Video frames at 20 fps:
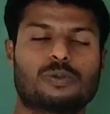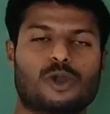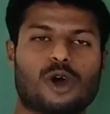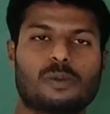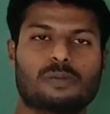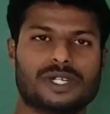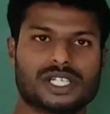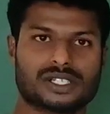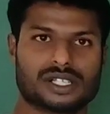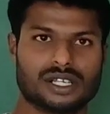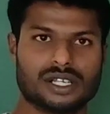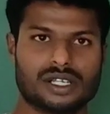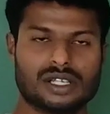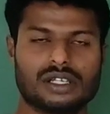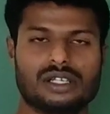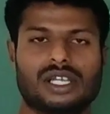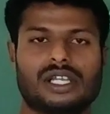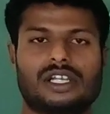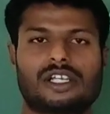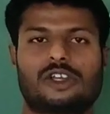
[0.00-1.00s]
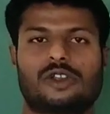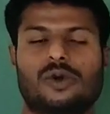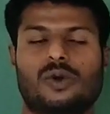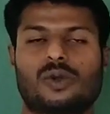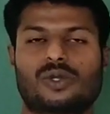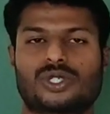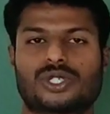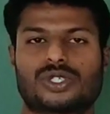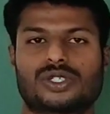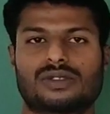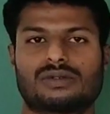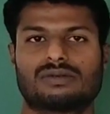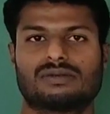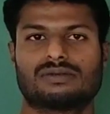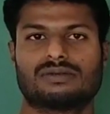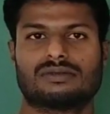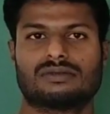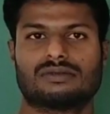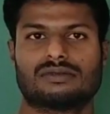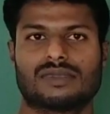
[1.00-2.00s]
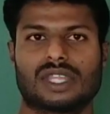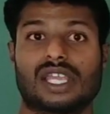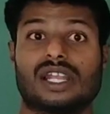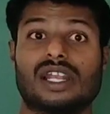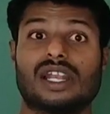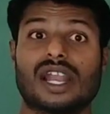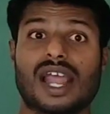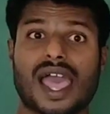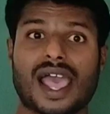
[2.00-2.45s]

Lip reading: profit in crores, in